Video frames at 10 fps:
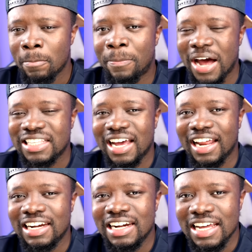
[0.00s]
But
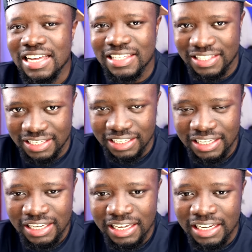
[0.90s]
at least
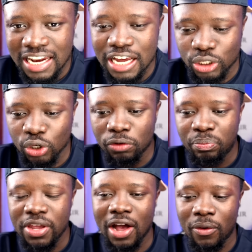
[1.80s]
there should
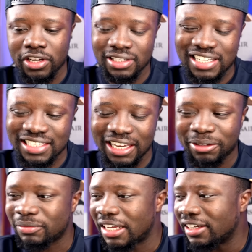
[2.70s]
be a hospital. Just a,